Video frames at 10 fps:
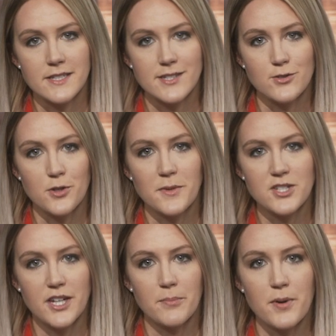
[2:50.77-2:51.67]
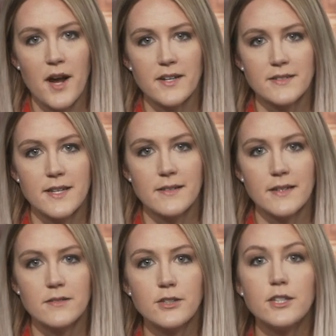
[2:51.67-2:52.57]
The Central Michigan product did a
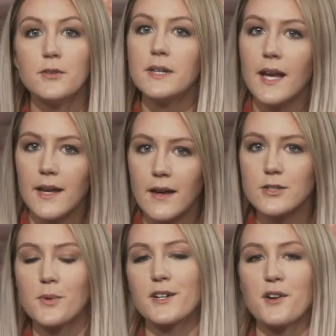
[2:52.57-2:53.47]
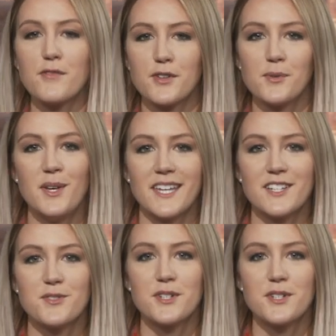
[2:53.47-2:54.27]
little Q&A on Twitter over the weekend to